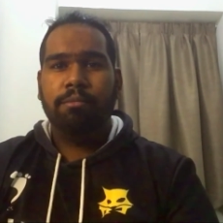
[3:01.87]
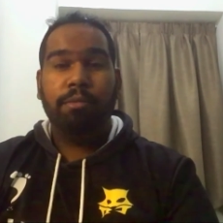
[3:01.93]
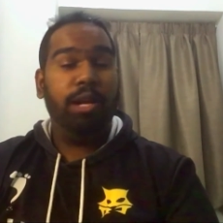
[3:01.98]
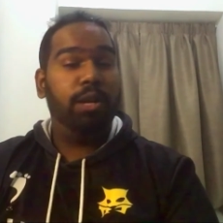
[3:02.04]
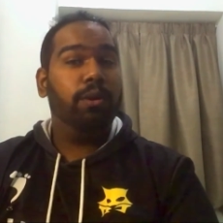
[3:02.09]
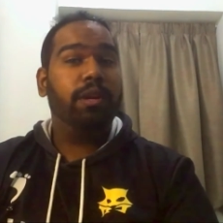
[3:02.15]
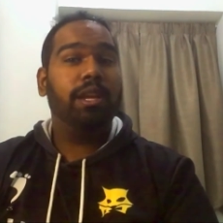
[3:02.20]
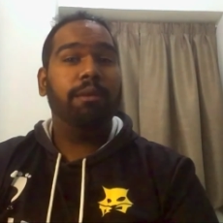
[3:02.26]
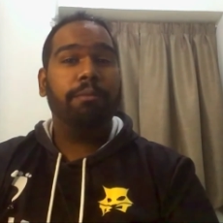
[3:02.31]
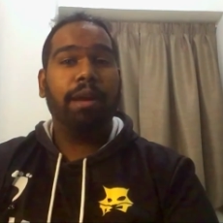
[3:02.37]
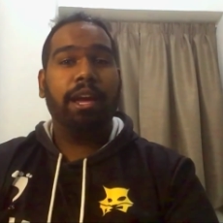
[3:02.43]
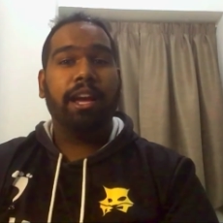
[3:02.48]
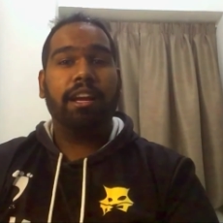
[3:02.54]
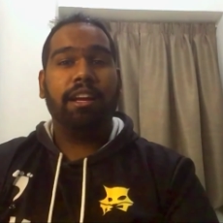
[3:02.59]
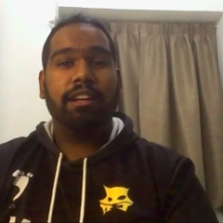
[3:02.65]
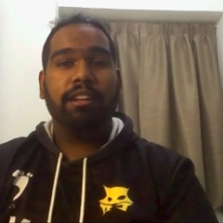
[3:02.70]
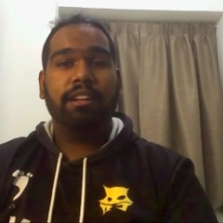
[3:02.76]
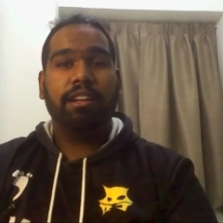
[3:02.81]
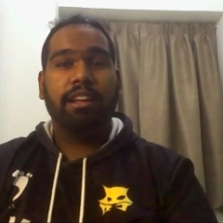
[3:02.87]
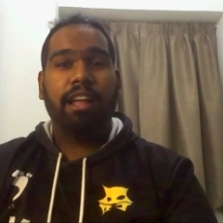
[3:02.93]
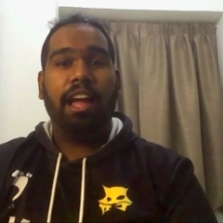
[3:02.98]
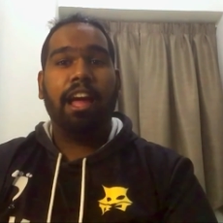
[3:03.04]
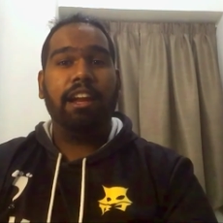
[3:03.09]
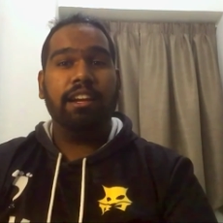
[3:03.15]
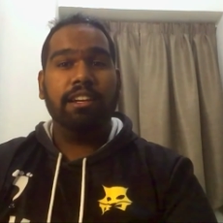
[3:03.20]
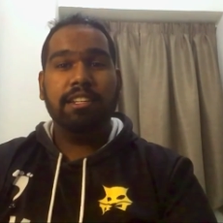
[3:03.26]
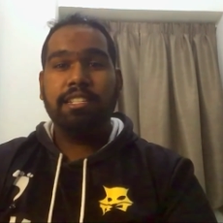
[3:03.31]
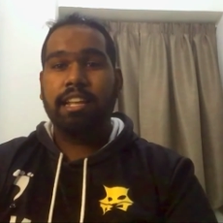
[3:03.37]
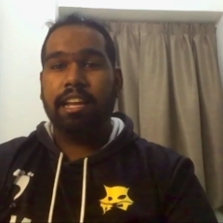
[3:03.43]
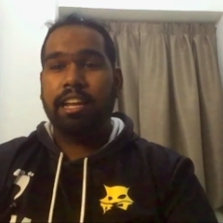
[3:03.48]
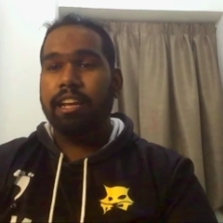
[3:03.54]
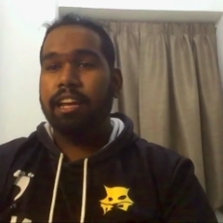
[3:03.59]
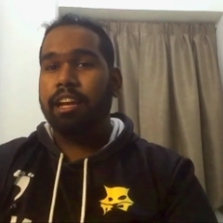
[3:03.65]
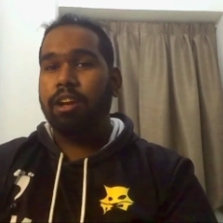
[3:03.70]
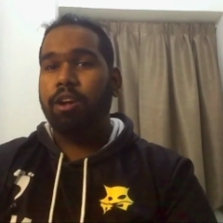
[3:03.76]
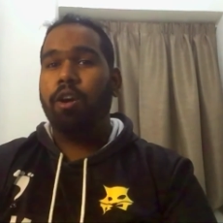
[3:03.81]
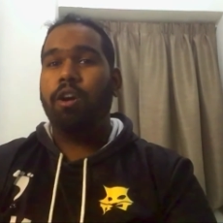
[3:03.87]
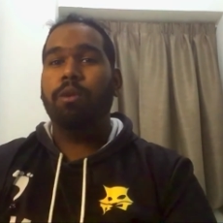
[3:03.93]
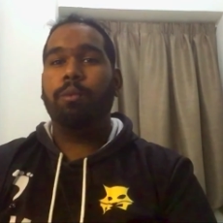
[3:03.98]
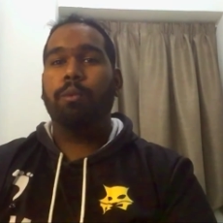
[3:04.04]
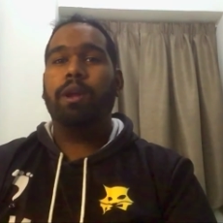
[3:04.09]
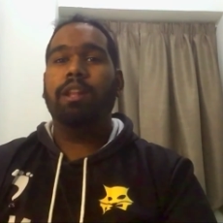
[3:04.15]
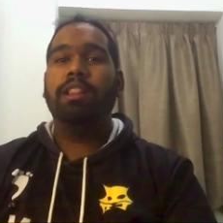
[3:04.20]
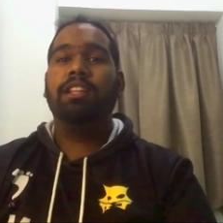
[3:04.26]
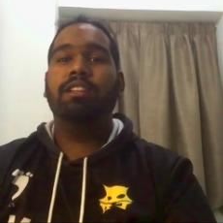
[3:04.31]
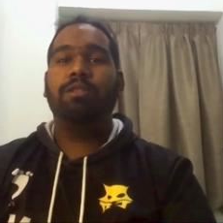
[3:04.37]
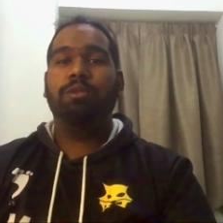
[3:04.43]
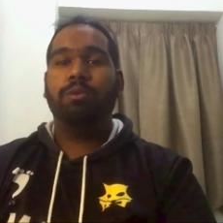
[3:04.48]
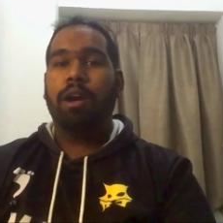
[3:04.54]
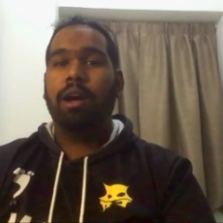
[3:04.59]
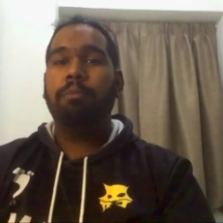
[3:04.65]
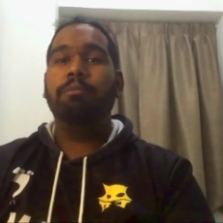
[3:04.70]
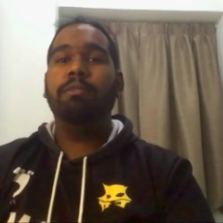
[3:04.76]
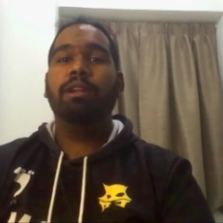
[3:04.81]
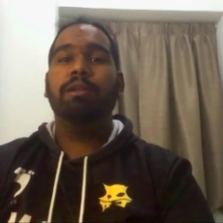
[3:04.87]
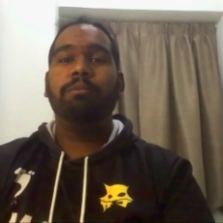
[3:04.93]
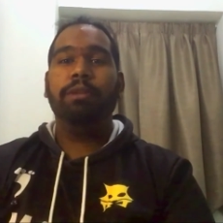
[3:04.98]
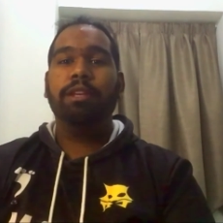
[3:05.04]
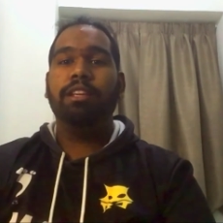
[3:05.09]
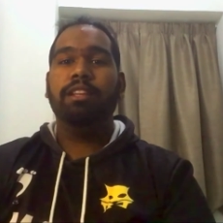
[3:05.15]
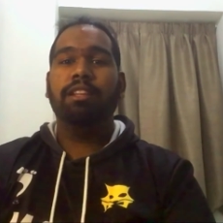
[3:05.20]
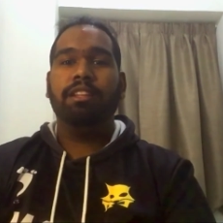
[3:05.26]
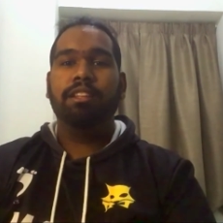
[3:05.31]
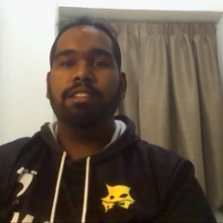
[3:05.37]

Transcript: But looking back, I understand that God wanted to humble me